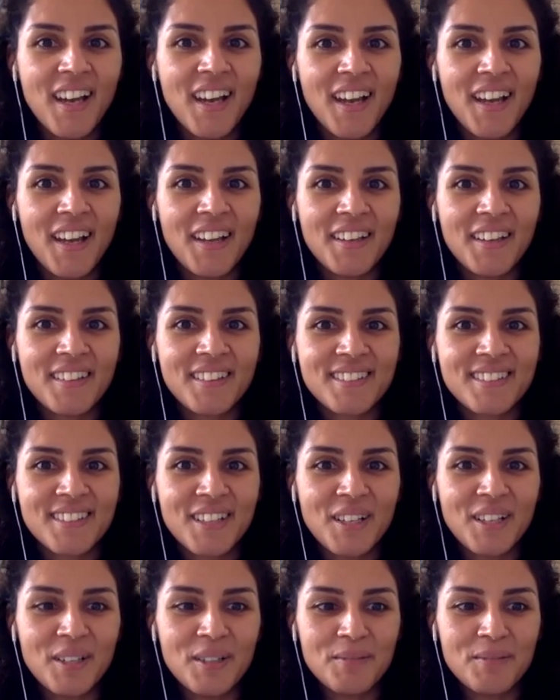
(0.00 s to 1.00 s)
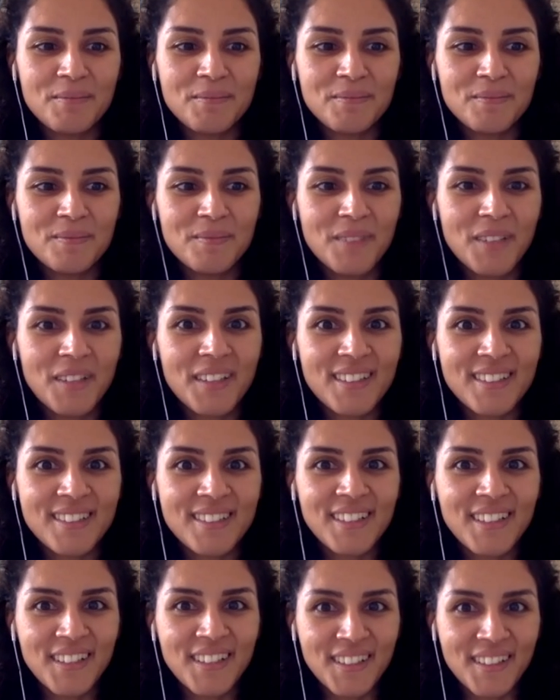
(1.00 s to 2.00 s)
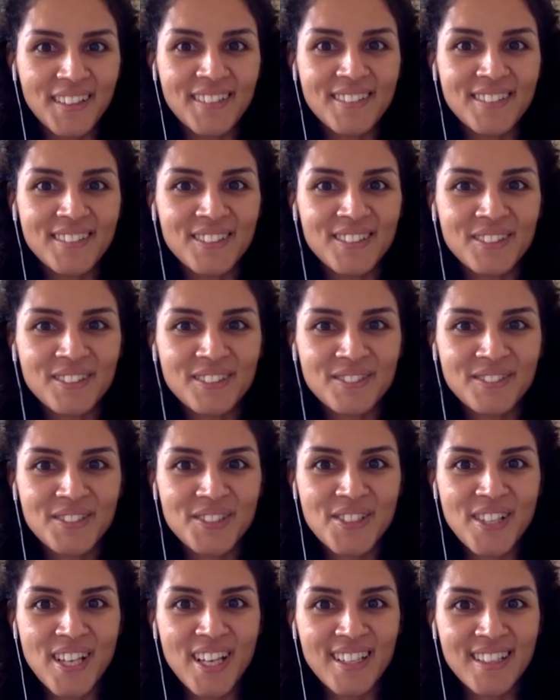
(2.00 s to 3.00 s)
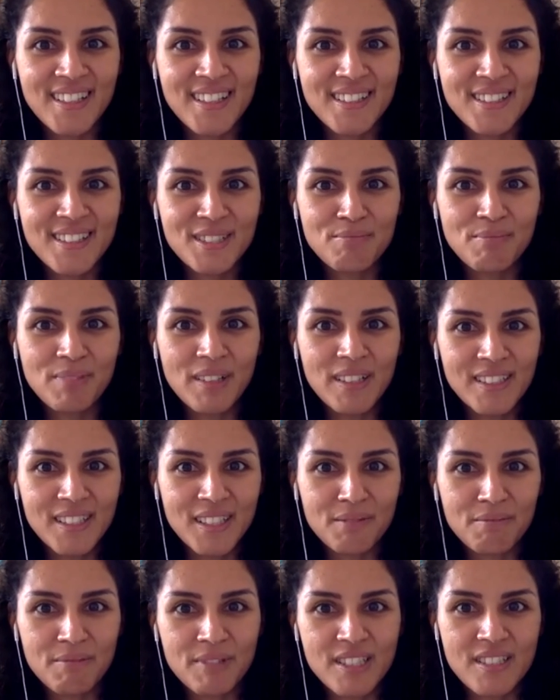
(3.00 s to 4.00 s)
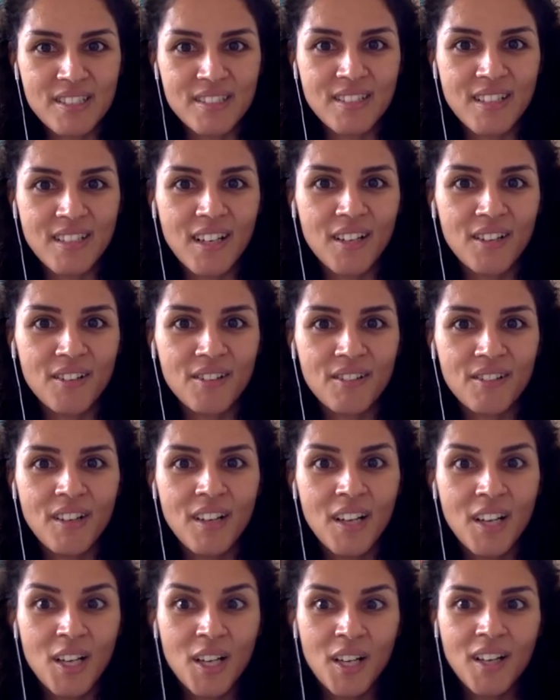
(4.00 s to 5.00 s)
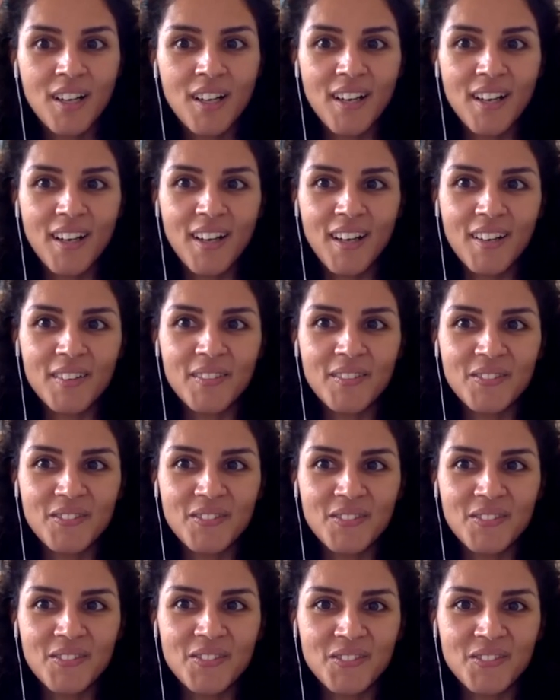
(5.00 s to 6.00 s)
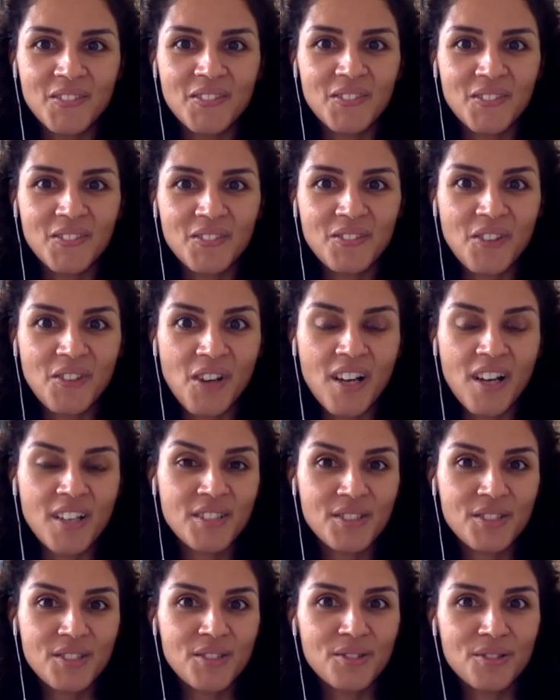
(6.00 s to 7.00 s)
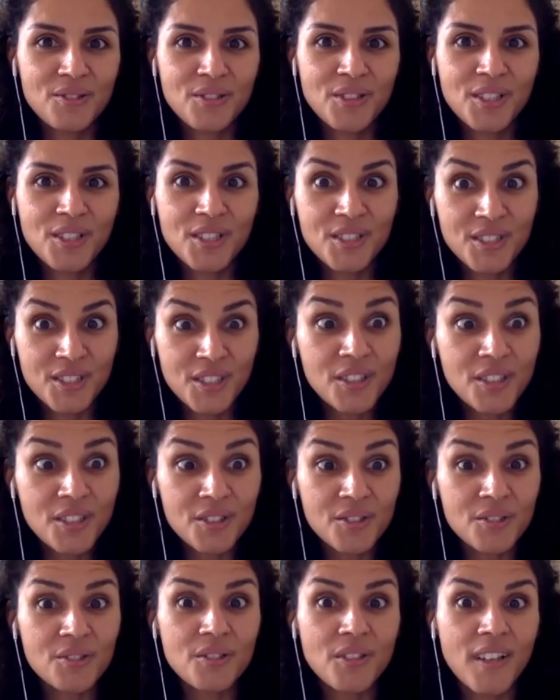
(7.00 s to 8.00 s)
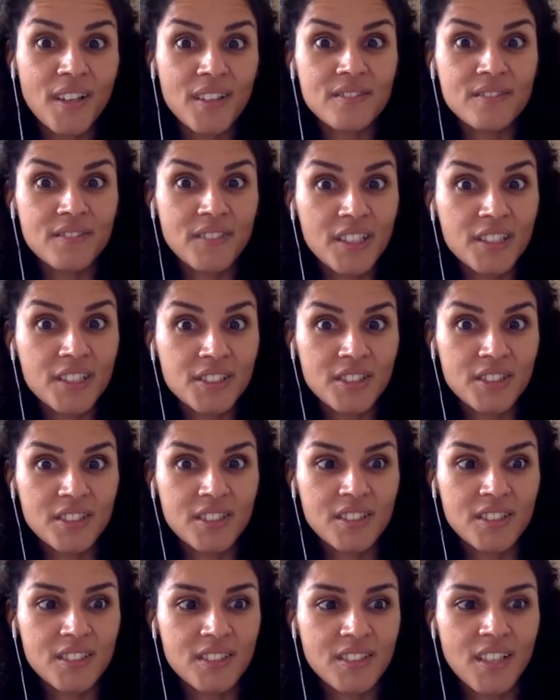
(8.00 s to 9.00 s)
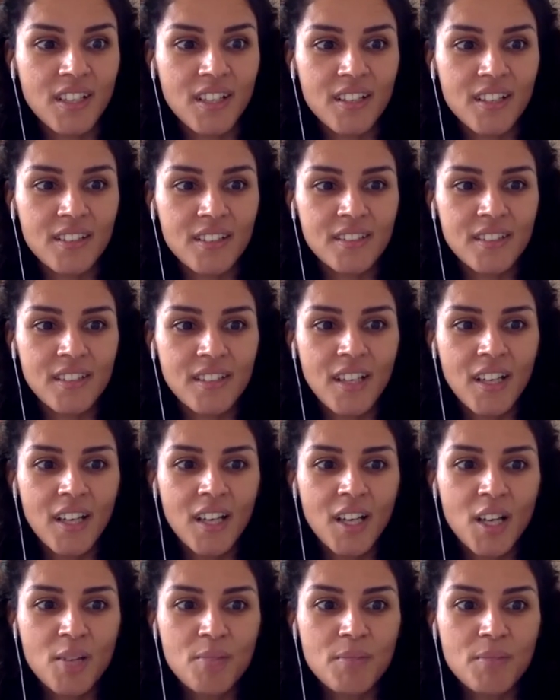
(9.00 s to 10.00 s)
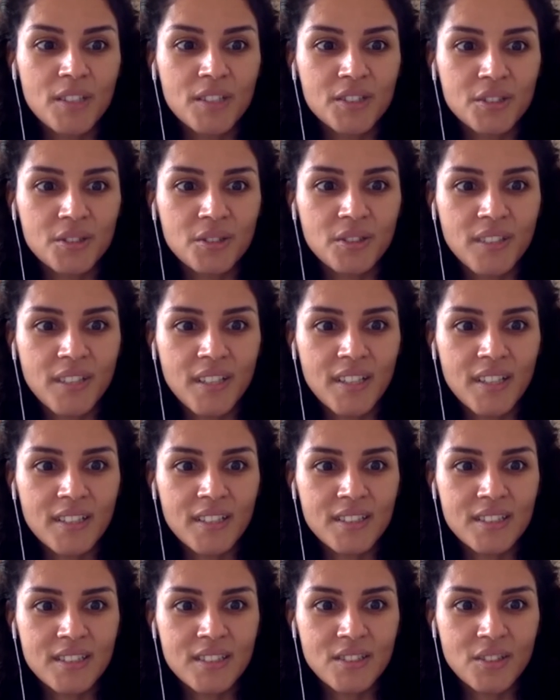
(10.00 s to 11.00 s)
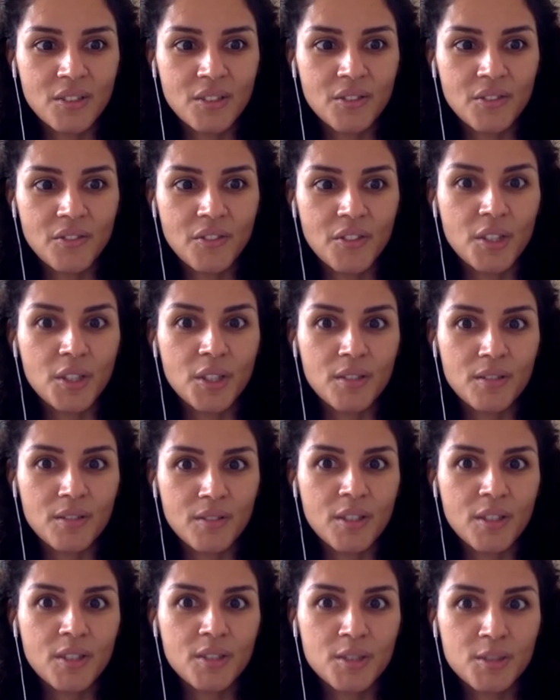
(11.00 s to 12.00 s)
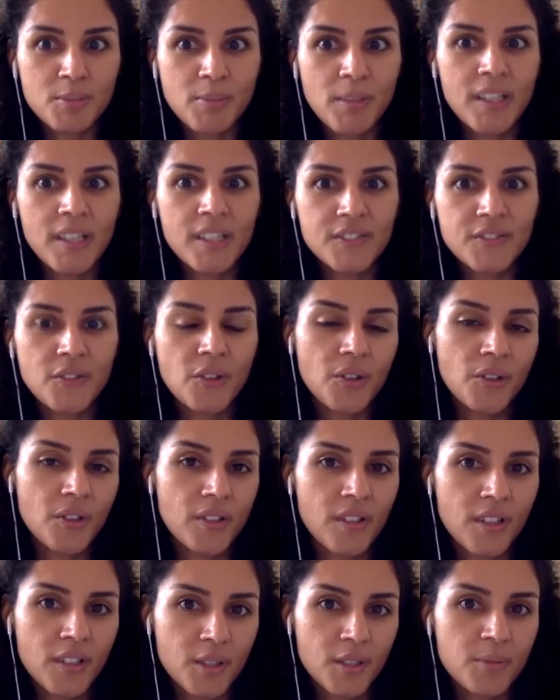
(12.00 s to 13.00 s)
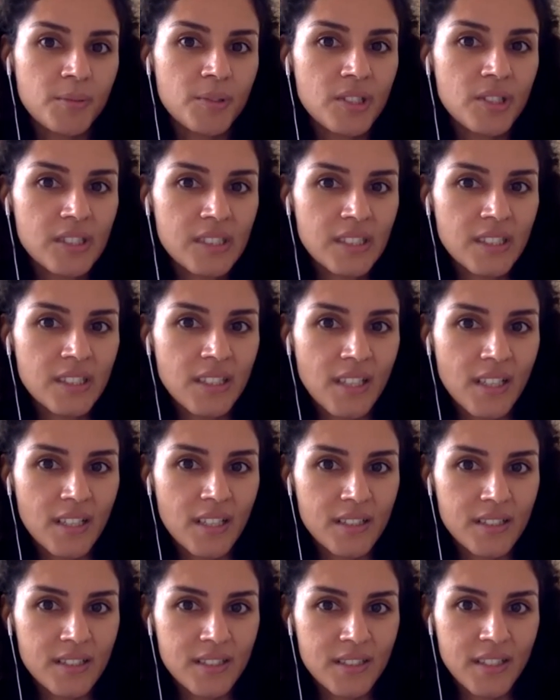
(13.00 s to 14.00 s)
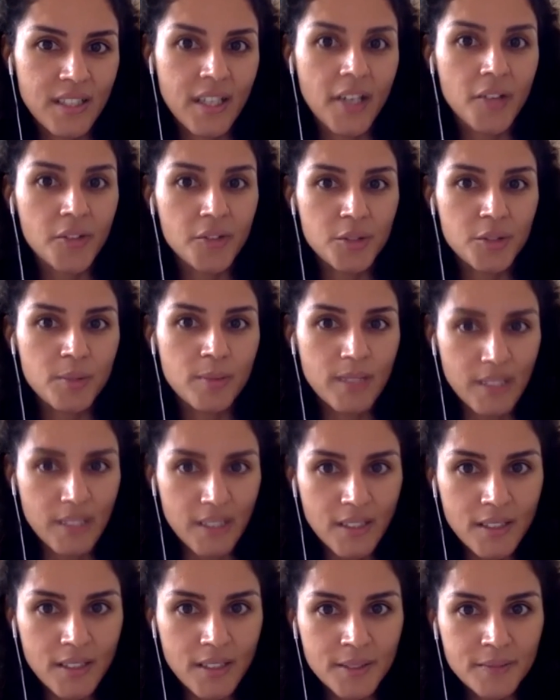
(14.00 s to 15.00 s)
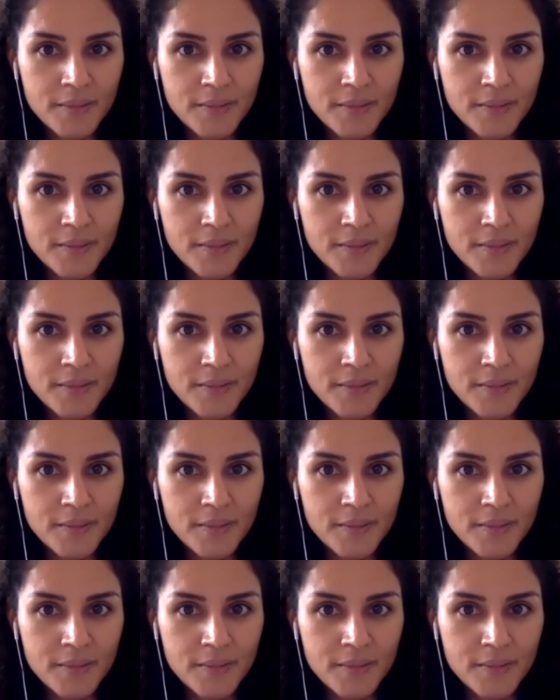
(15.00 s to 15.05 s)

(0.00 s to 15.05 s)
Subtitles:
And then, yeah, sort of created this building, which is now for us to continue and function and make sure that it's sort of the space for a community that it's set out to be.